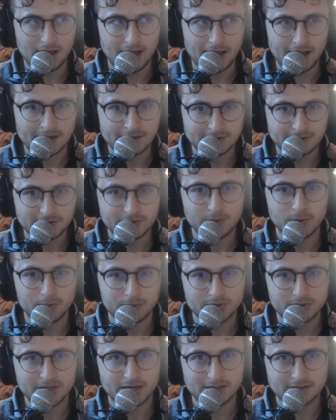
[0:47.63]
and two
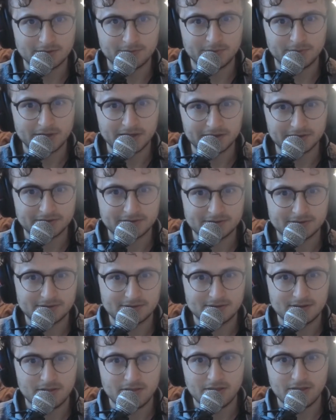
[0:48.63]
unprotected picks
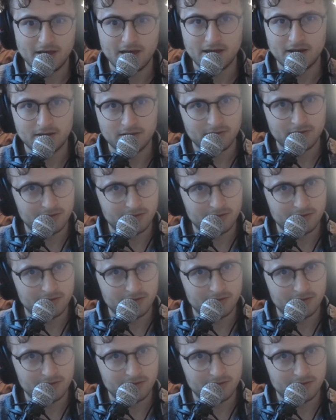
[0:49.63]
than